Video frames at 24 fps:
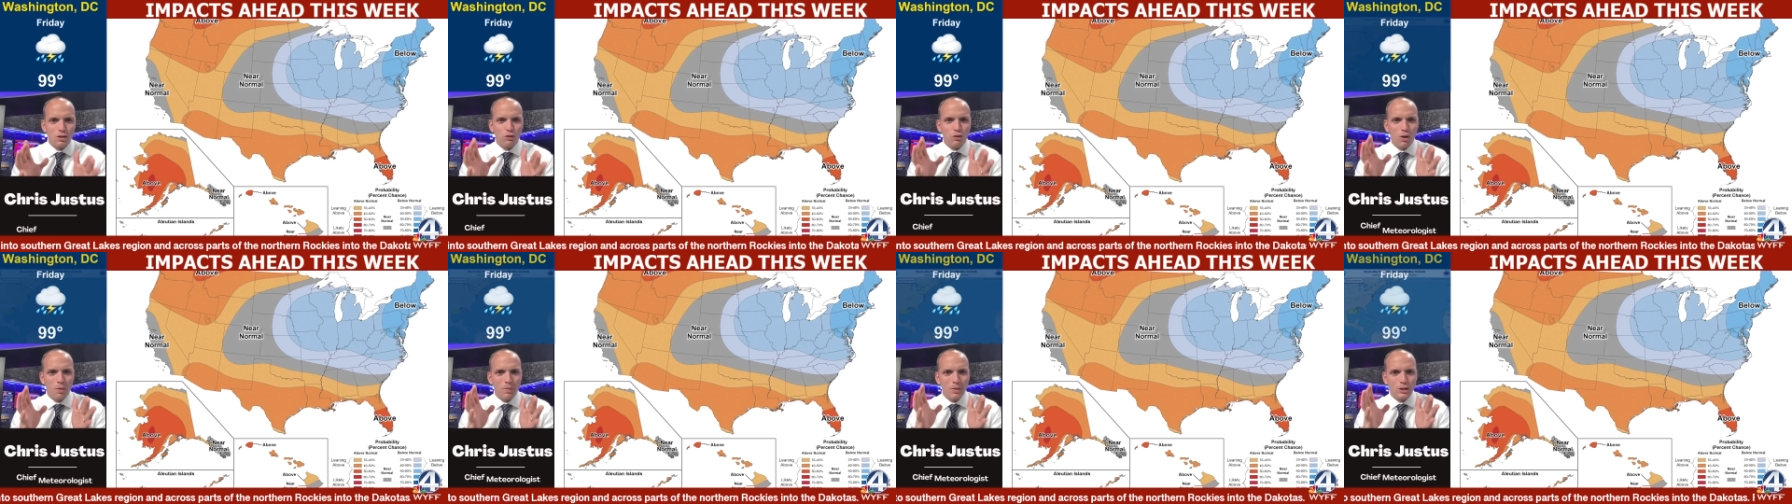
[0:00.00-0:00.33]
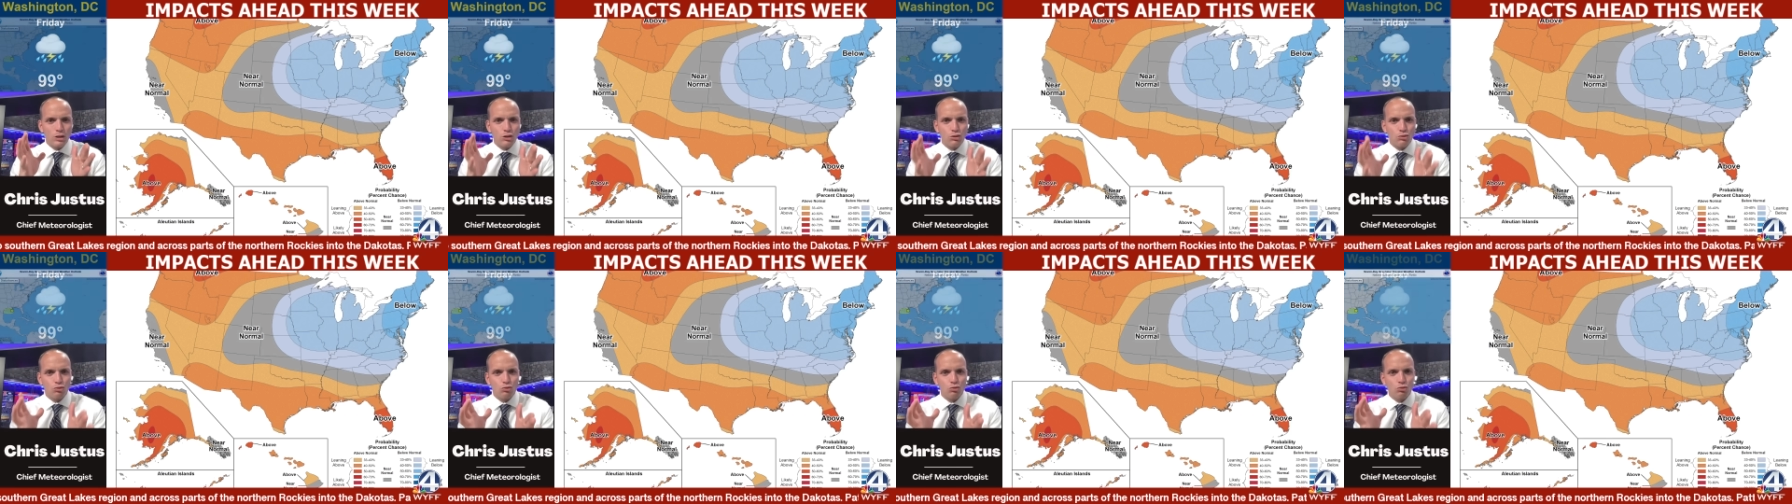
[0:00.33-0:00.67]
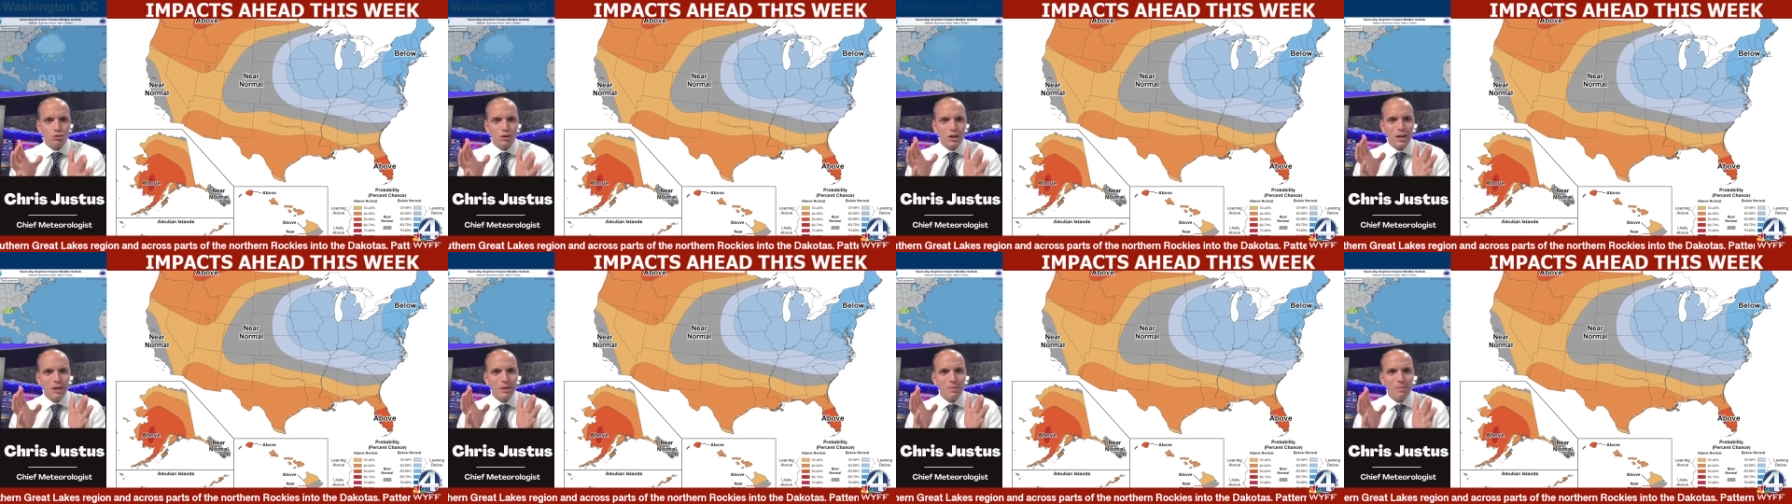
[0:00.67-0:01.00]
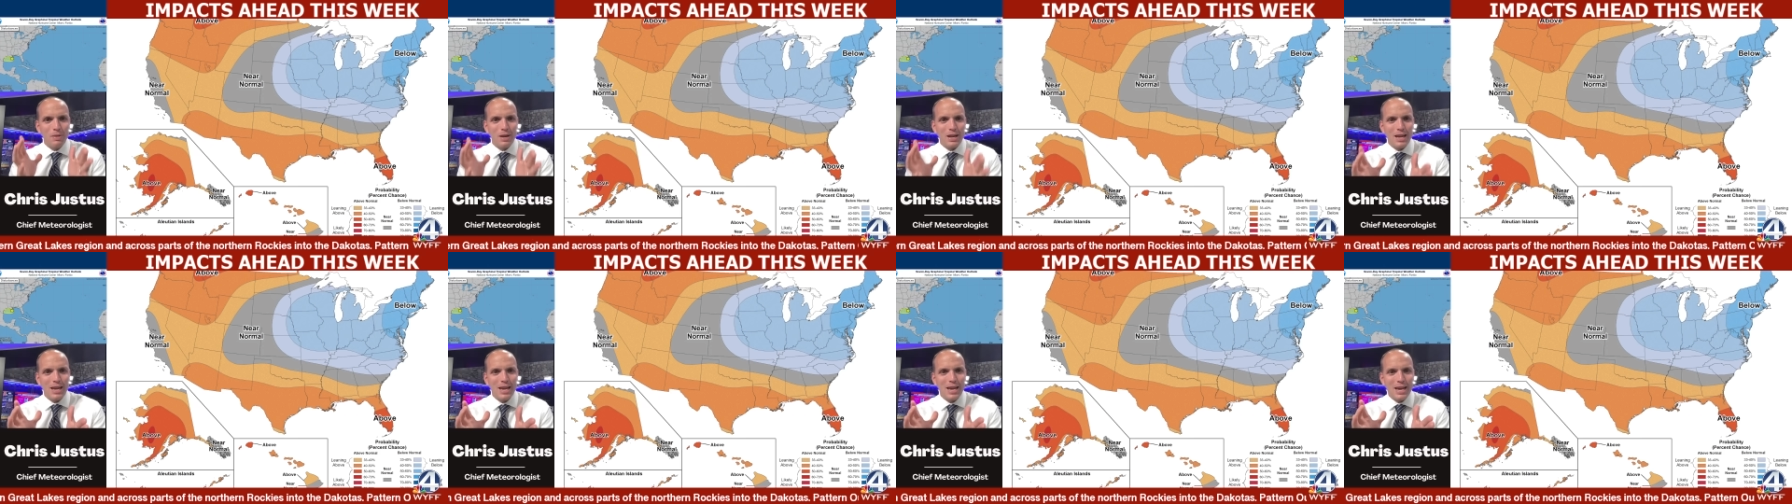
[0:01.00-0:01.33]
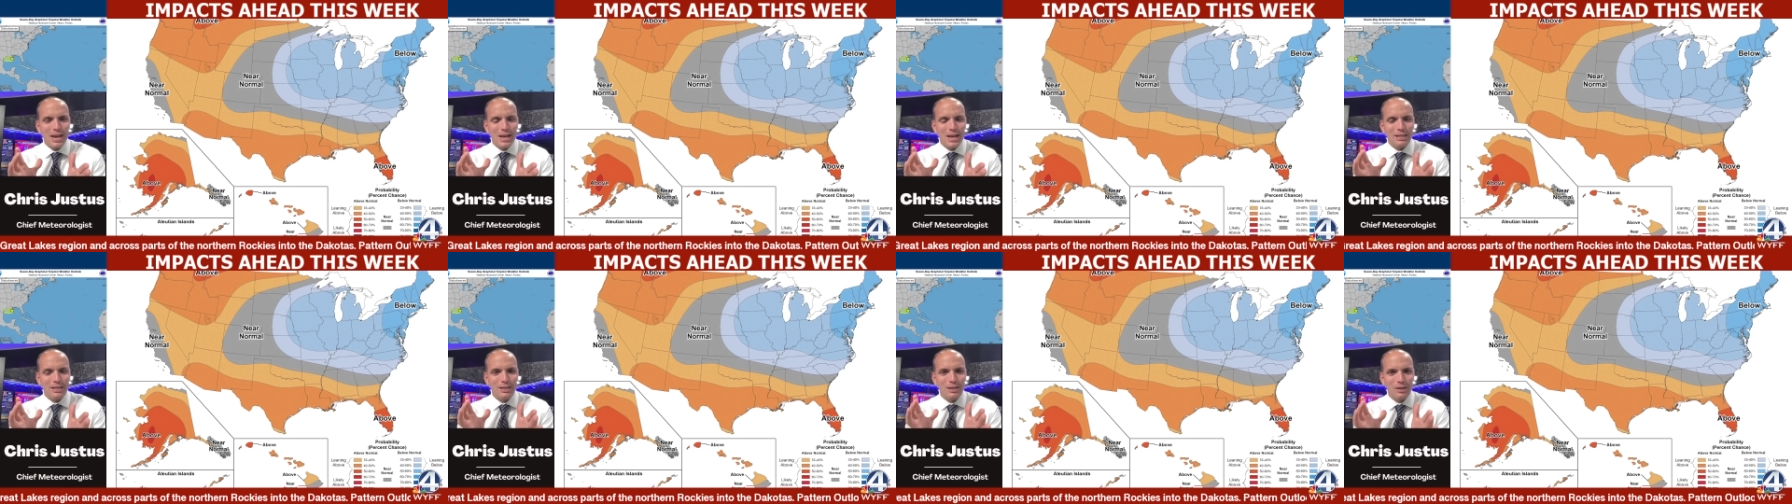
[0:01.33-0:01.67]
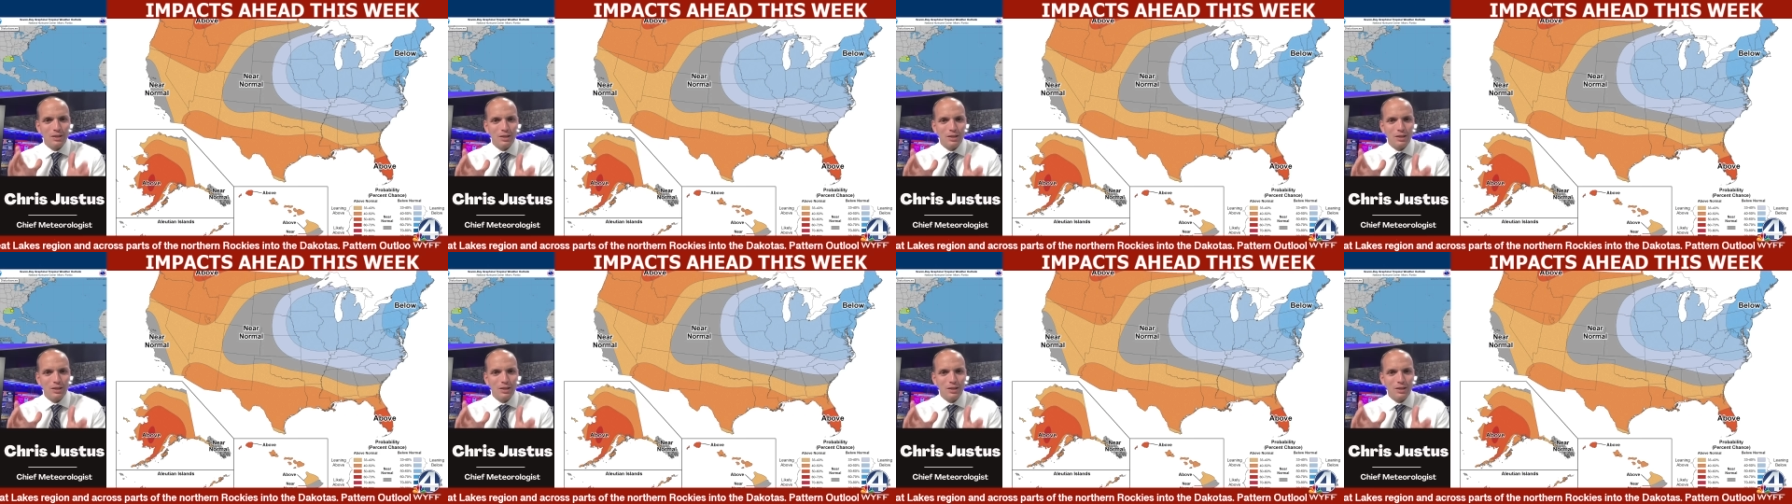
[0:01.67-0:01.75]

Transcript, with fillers: from extreme heat